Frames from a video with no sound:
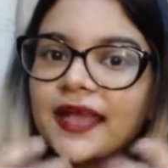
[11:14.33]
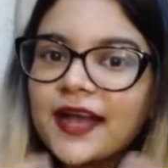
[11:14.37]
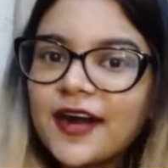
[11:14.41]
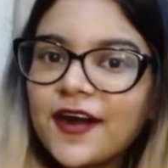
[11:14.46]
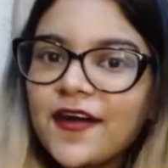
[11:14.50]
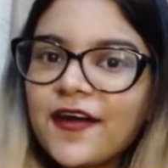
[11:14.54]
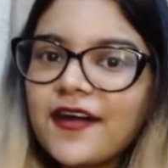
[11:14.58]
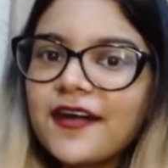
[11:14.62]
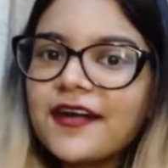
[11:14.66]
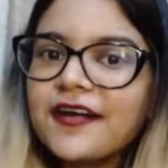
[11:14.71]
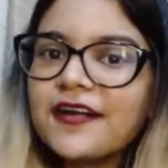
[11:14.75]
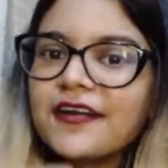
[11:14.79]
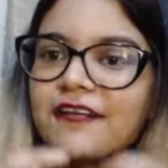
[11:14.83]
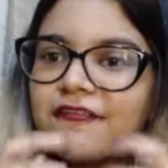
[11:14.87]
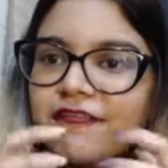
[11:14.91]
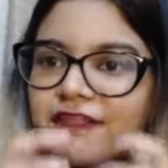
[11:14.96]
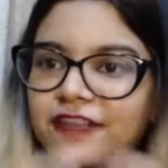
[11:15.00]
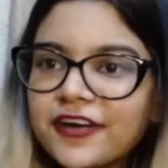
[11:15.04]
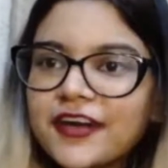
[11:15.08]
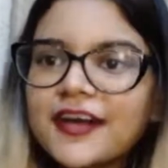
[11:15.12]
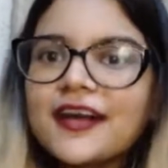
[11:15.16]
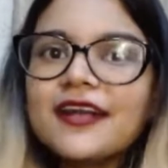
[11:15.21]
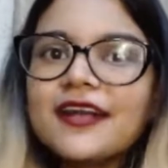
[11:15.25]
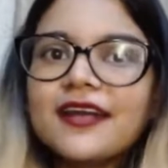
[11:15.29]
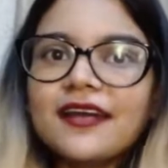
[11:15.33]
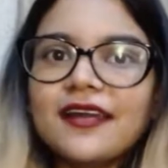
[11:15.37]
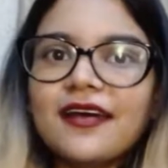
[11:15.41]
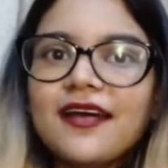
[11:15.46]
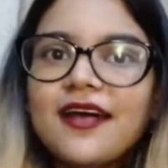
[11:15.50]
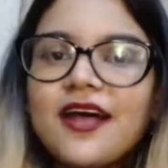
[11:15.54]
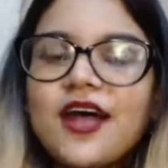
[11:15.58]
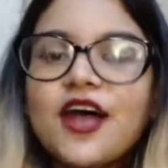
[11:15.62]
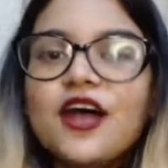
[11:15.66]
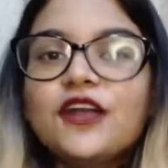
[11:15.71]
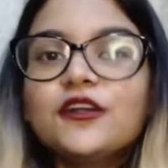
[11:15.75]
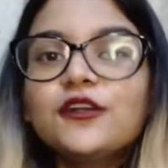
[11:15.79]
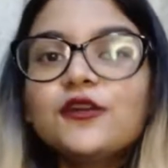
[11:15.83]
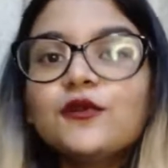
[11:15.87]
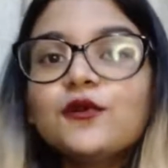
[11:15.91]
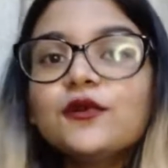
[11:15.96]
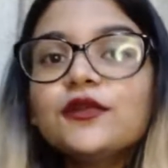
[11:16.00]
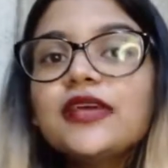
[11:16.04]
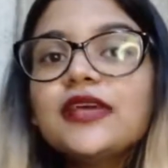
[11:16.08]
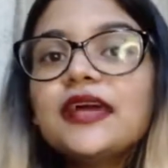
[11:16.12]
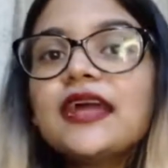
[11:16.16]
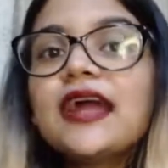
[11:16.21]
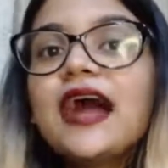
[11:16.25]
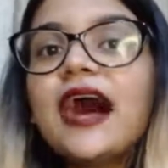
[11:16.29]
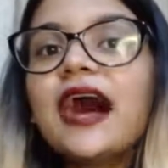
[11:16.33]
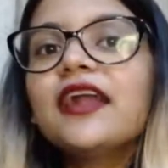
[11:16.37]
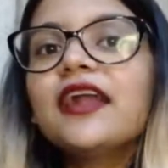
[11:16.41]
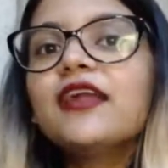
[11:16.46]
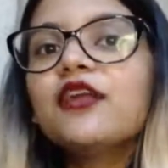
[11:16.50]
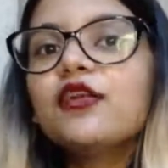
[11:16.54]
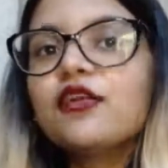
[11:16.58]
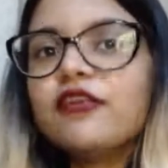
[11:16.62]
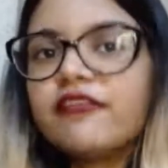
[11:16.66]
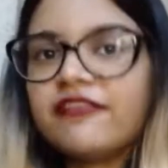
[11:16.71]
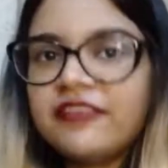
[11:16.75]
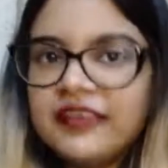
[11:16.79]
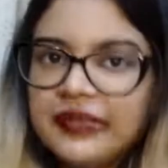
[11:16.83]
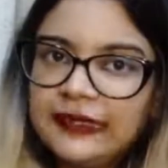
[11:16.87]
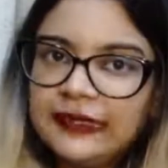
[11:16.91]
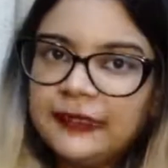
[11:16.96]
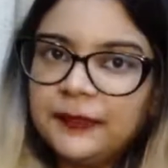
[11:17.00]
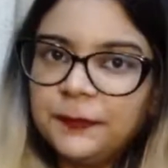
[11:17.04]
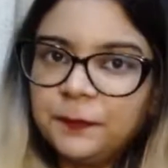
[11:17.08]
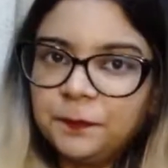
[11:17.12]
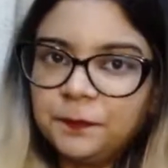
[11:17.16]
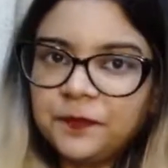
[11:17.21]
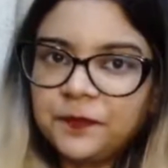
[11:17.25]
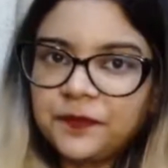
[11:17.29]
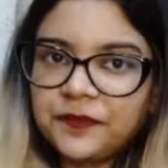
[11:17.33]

her world to the Garden of Eden.